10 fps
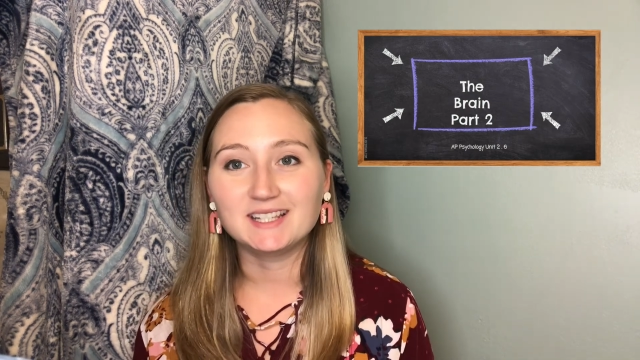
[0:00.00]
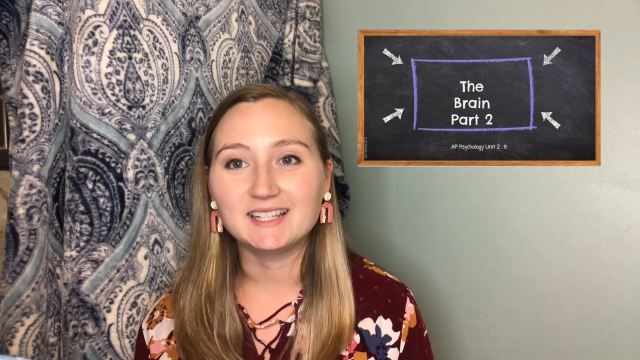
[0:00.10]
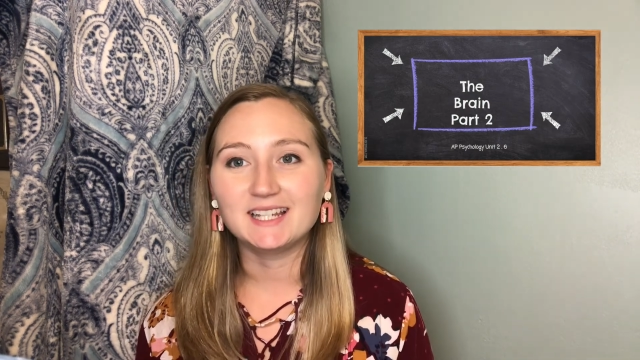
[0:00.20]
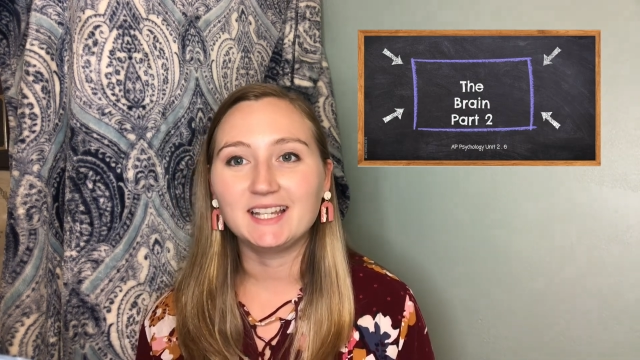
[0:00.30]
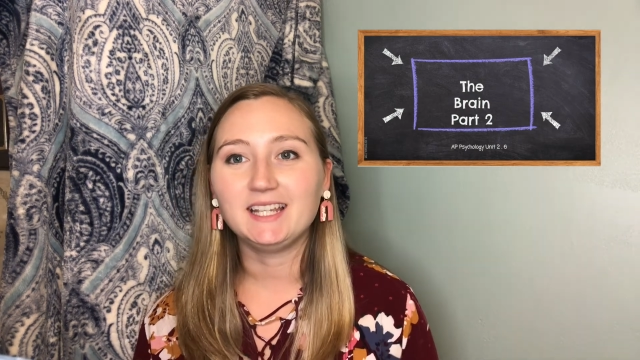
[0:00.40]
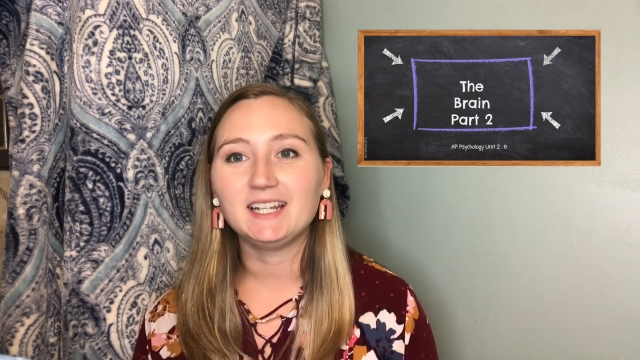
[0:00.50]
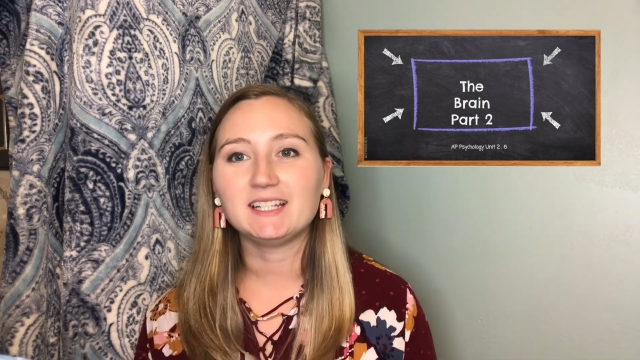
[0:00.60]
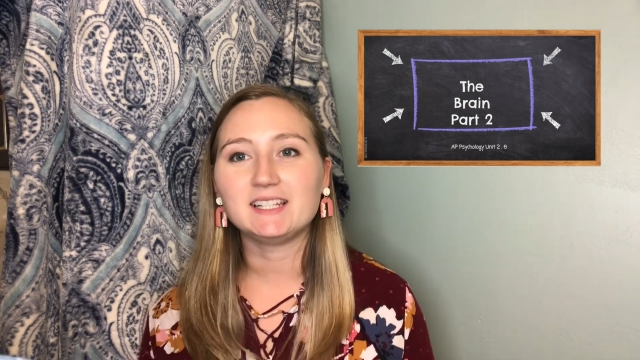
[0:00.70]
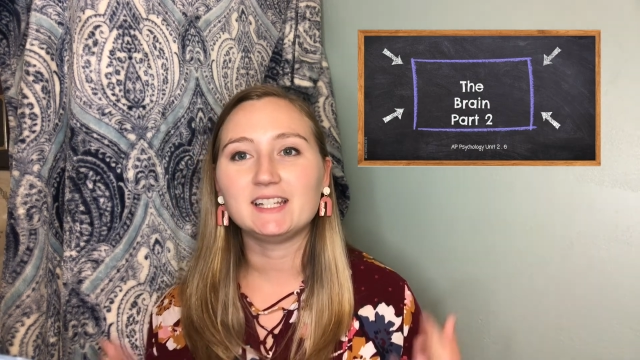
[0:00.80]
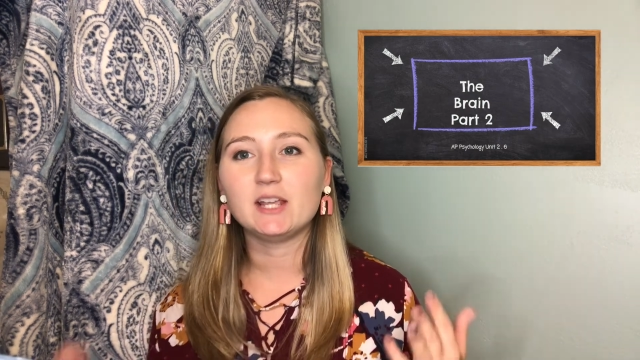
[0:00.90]
Seguin and
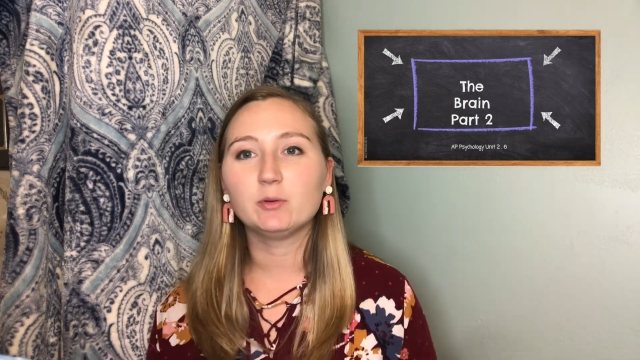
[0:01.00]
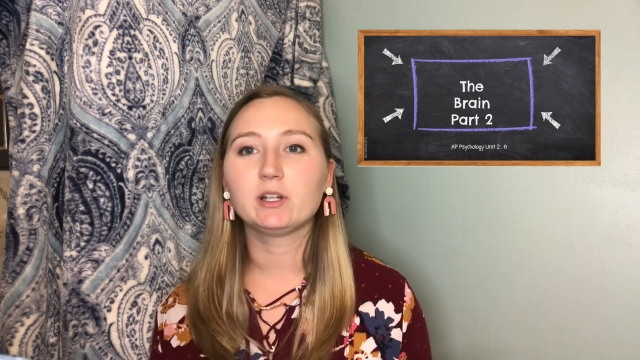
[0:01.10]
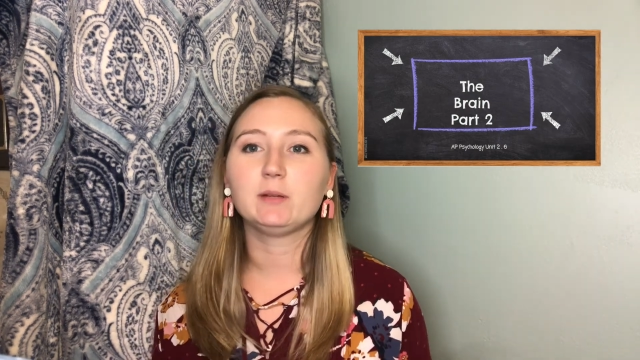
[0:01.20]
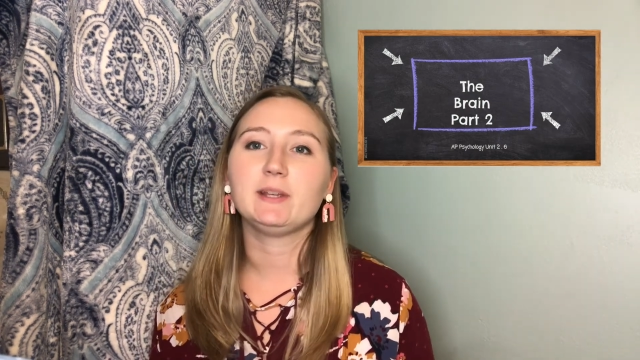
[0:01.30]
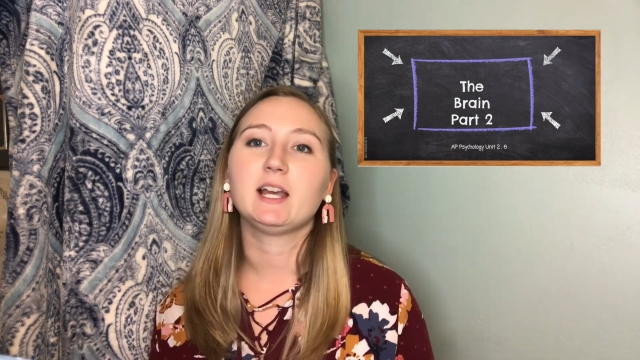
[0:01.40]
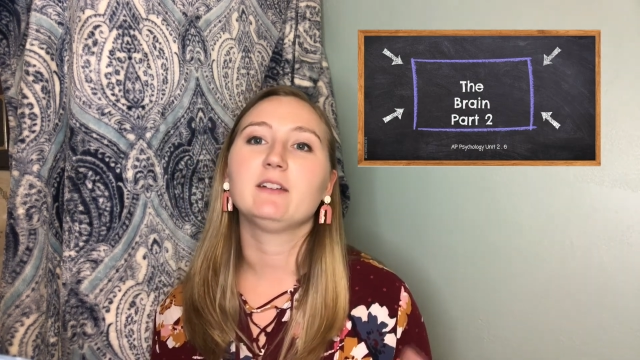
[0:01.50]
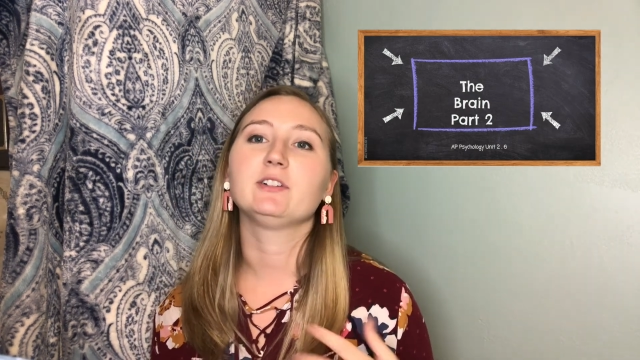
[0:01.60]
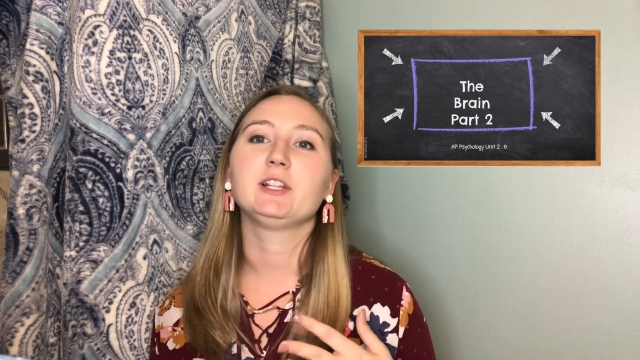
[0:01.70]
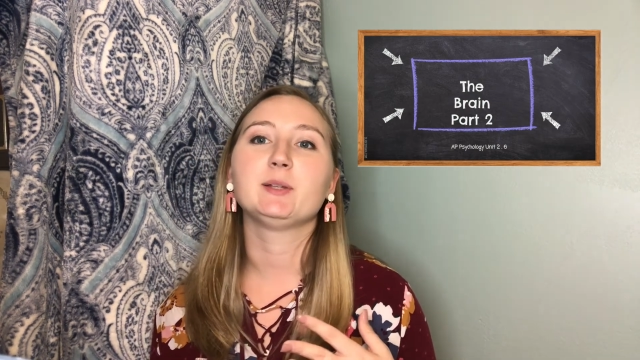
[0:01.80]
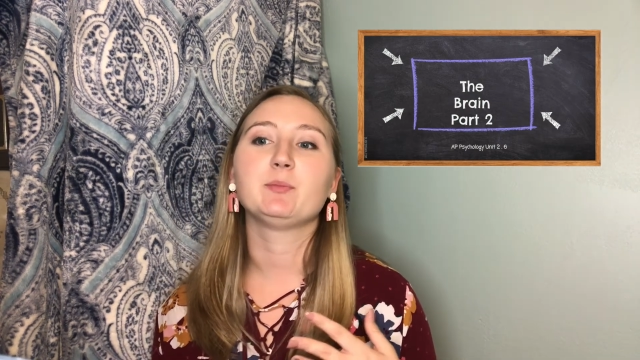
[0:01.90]
today we're going to be
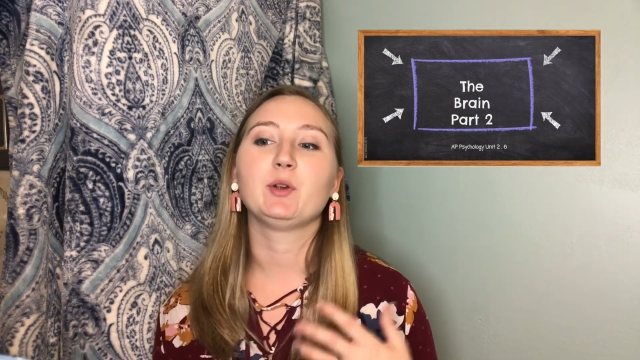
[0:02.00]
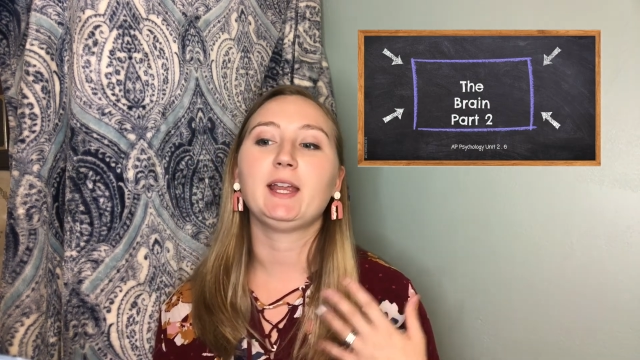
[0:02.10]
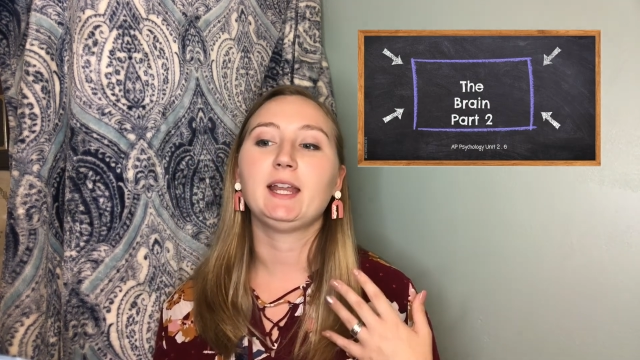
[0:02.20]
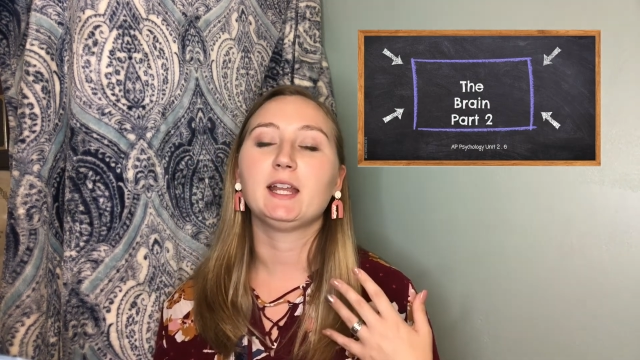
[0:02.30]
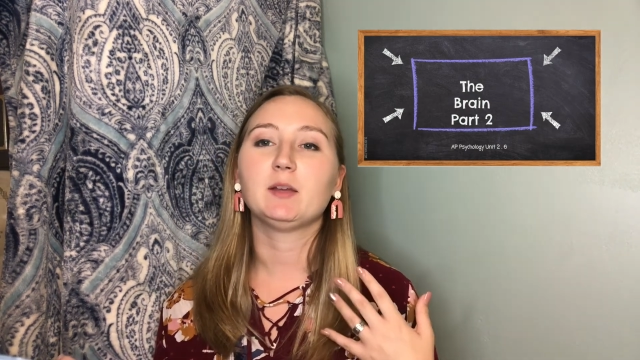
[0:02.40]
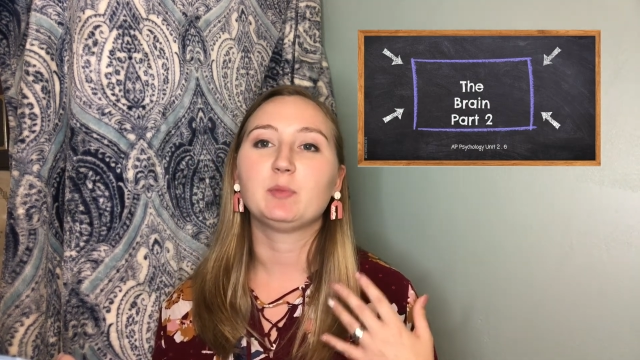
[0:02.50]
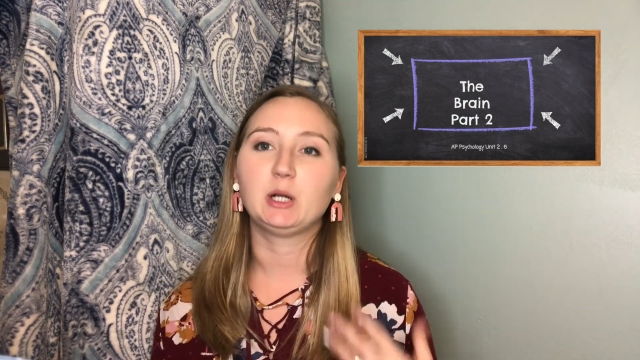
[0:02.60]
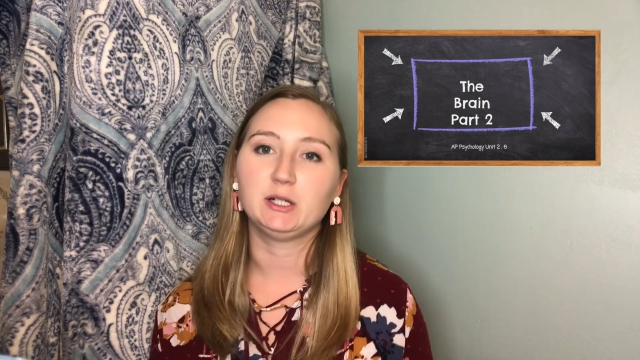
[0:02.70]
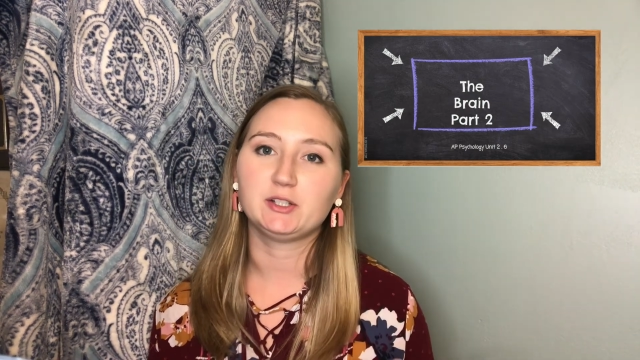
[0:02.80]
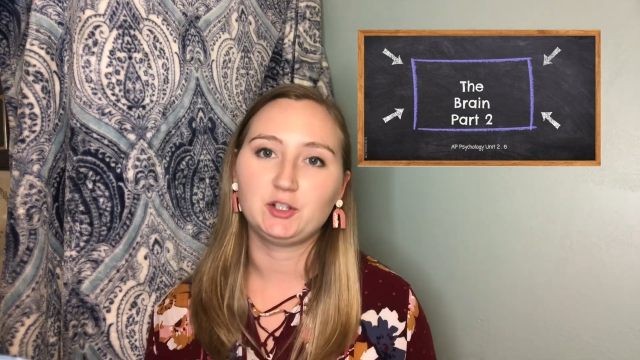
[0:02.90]
covering the brain
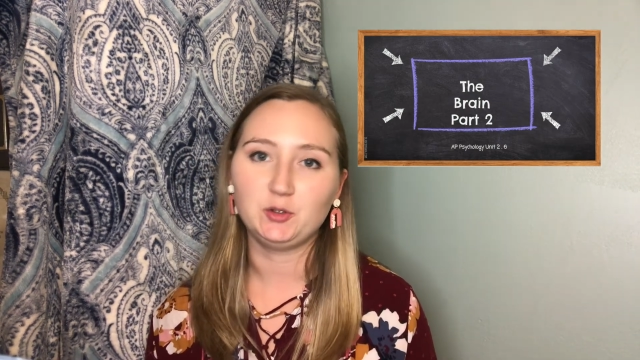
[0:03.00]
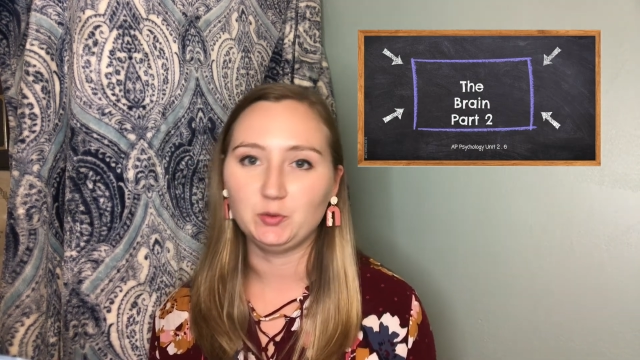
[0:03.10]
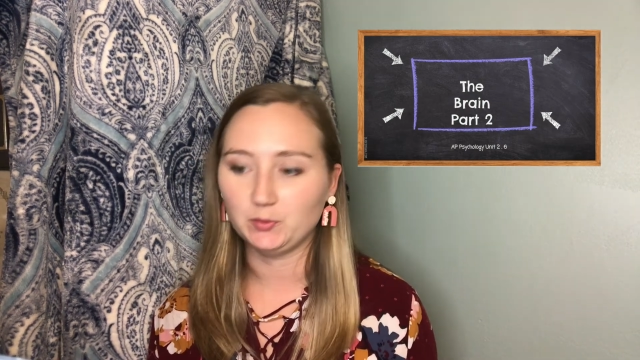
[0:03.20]
part 2.